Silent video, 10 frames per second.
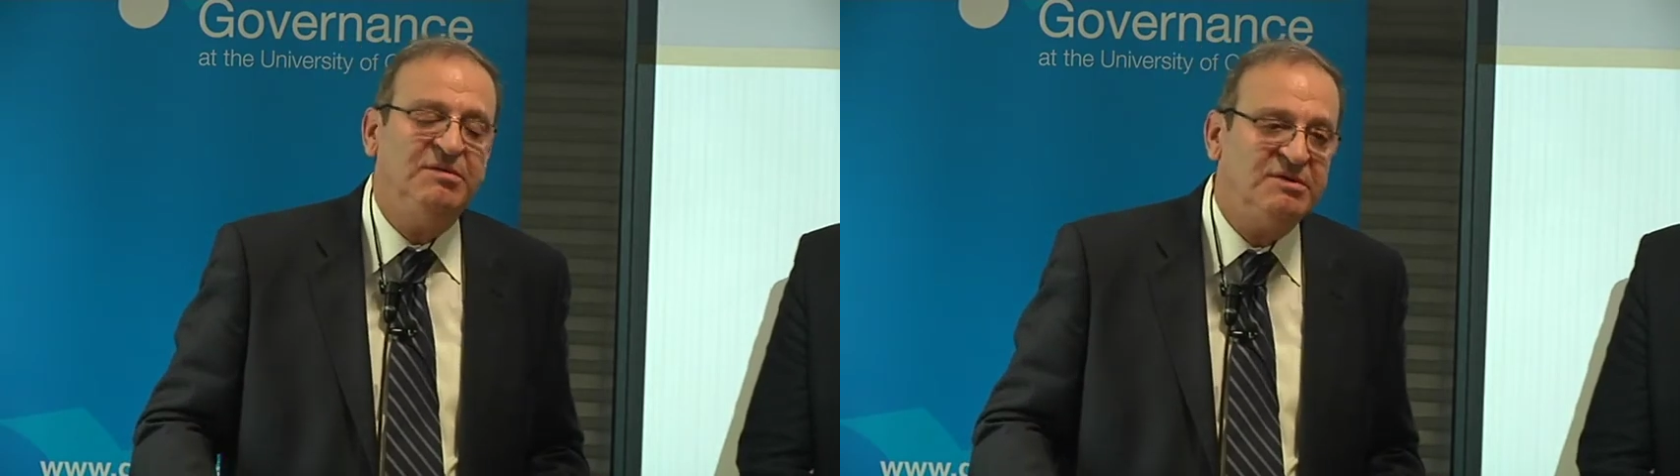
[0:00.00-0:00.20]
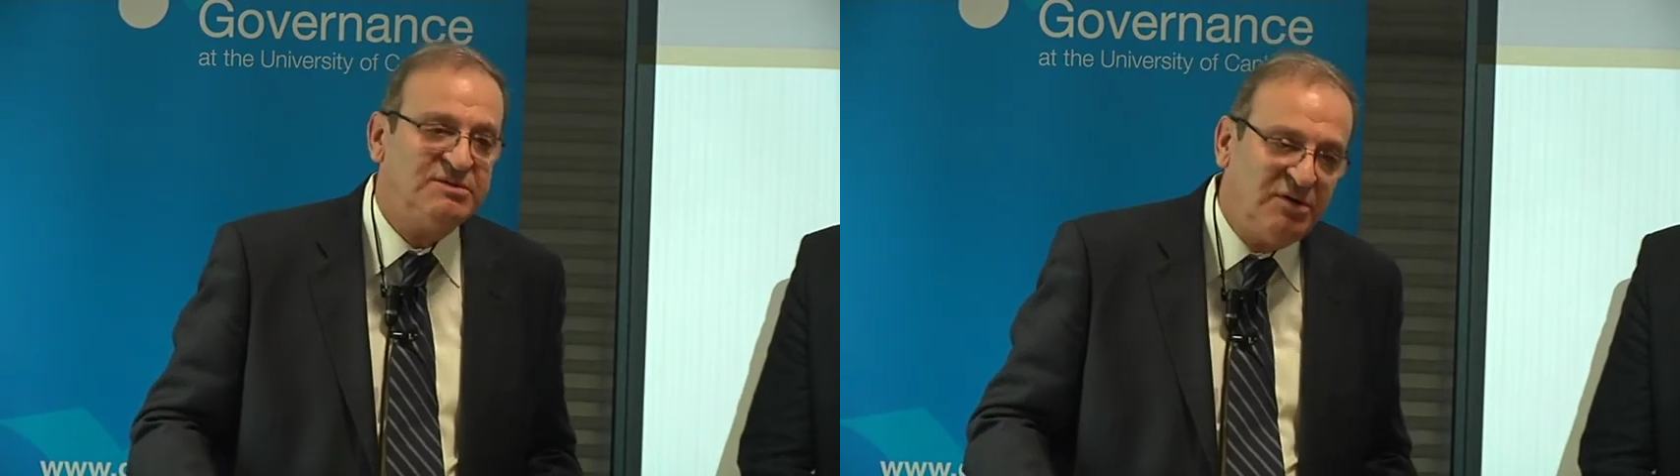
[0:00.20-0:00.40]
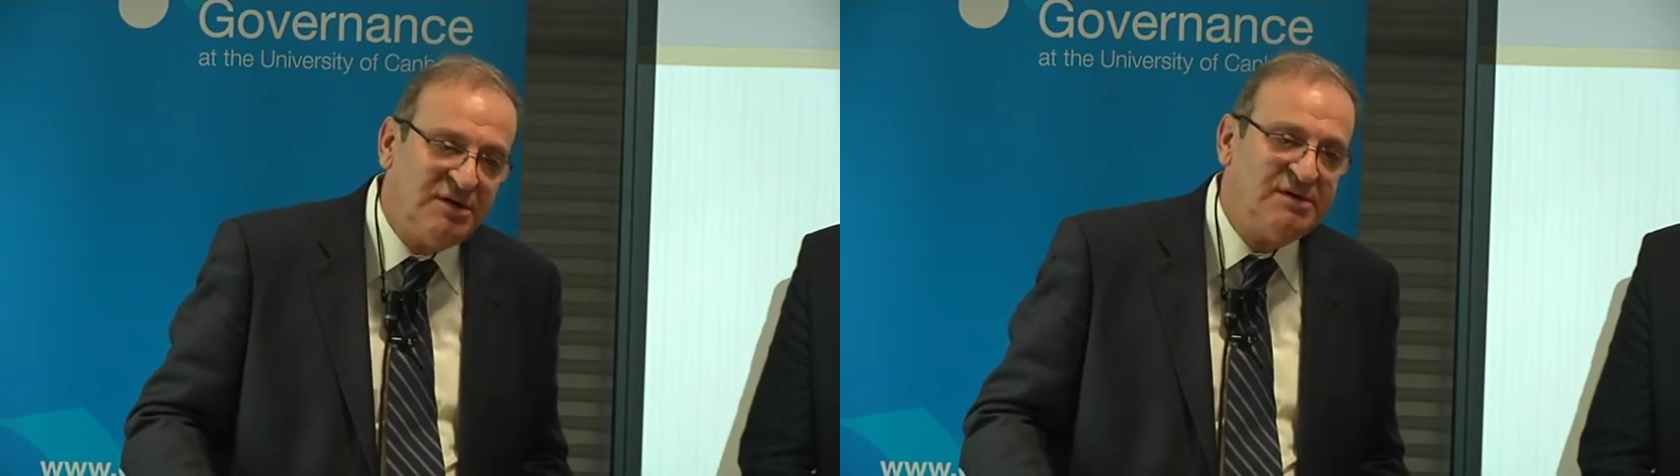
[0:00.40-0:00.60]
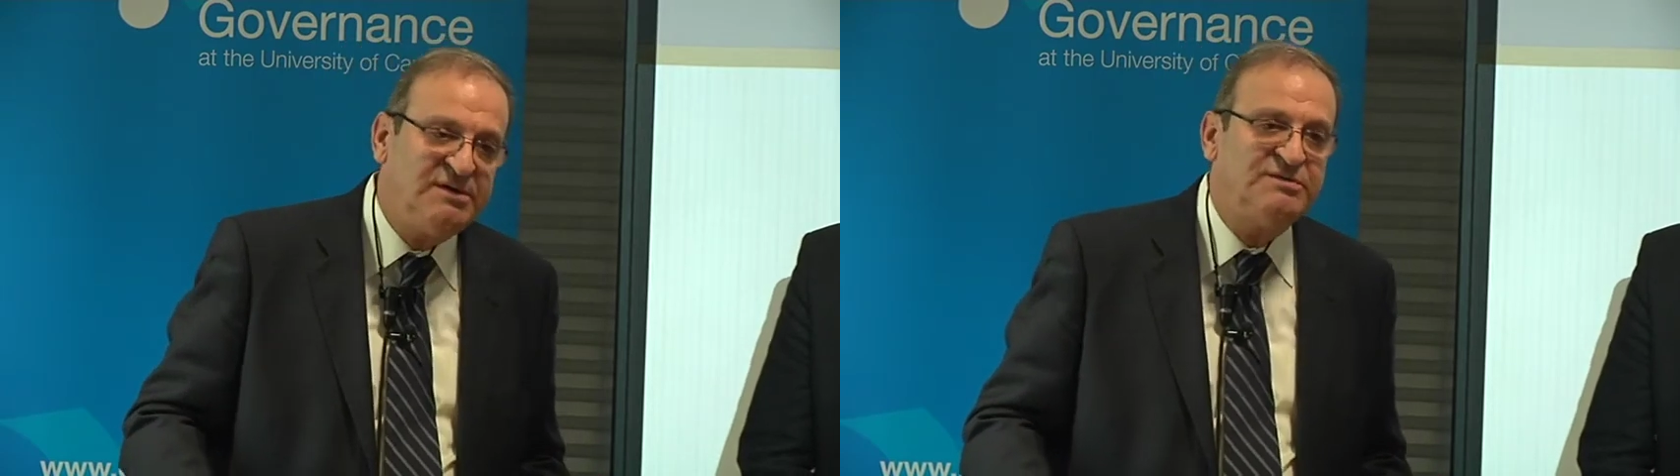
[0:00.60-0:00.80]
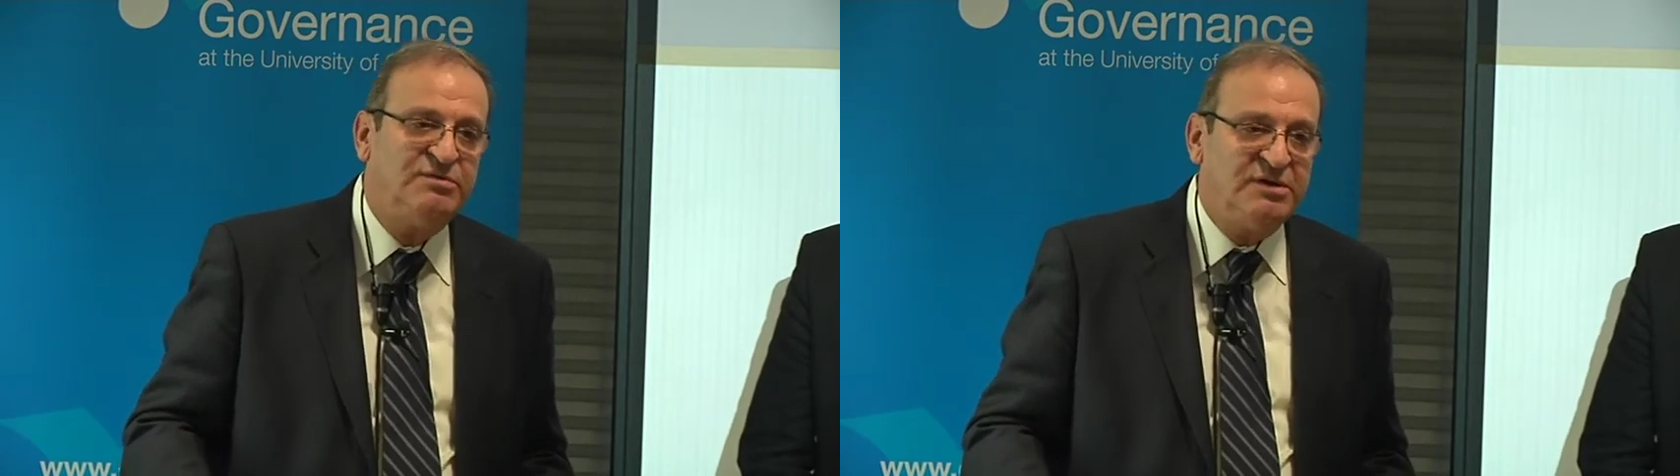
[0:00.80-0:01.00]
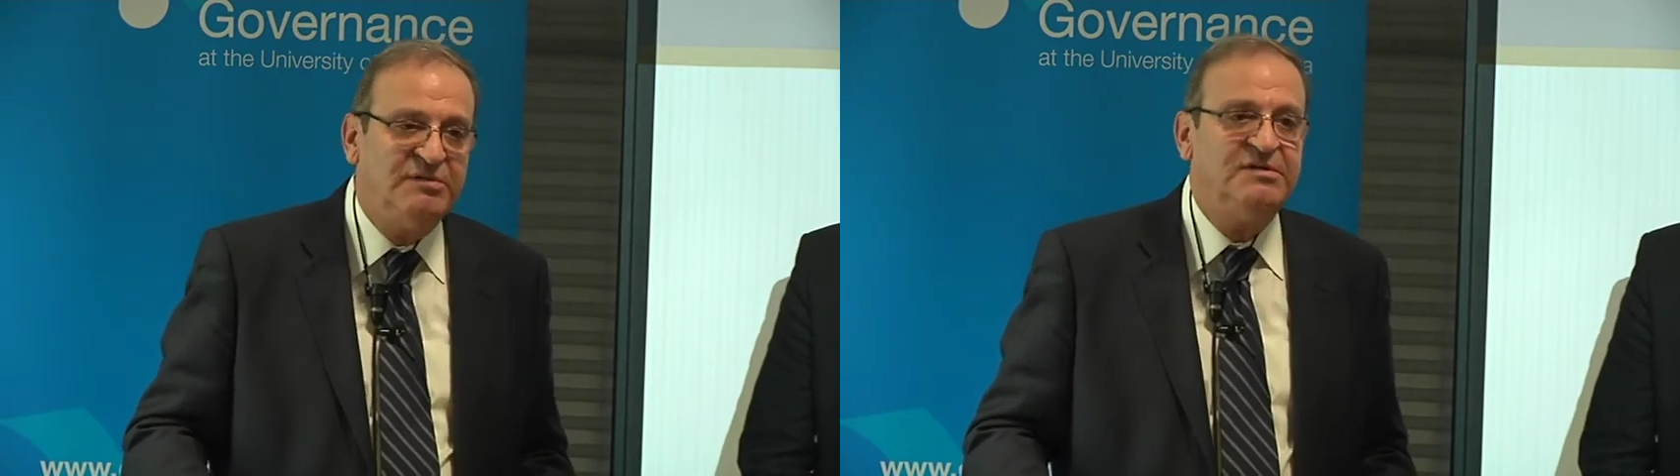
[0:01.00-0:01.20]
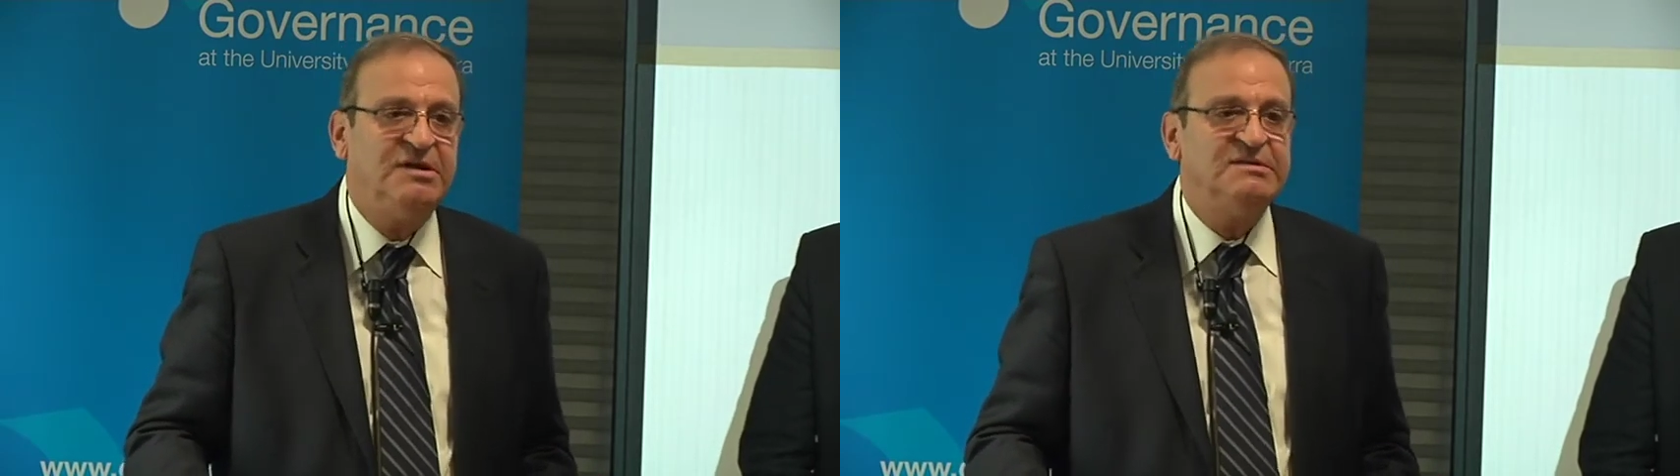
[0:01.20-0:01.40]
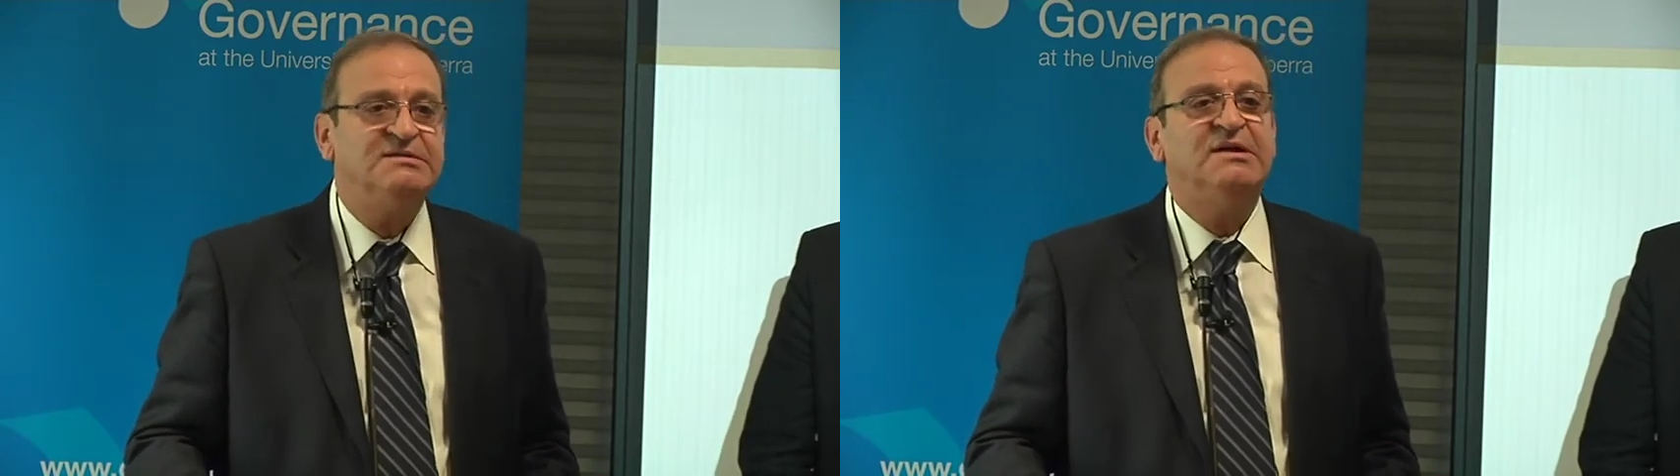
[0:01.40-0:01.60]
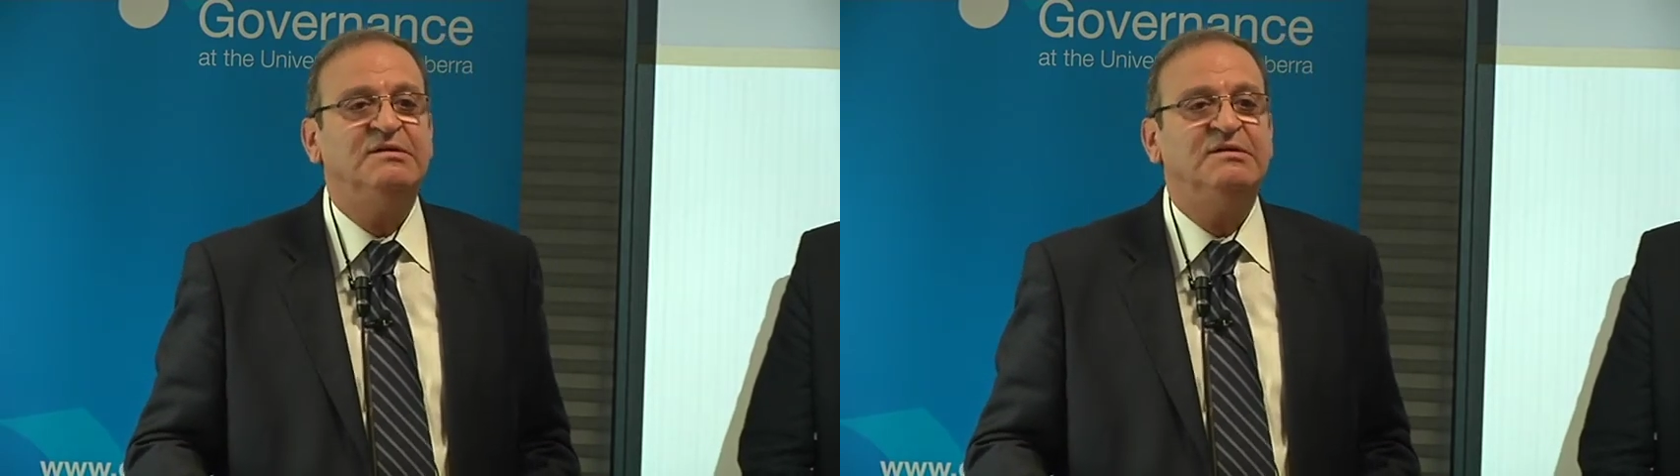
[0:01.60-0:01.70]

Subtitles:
this tolerance, forgiveness,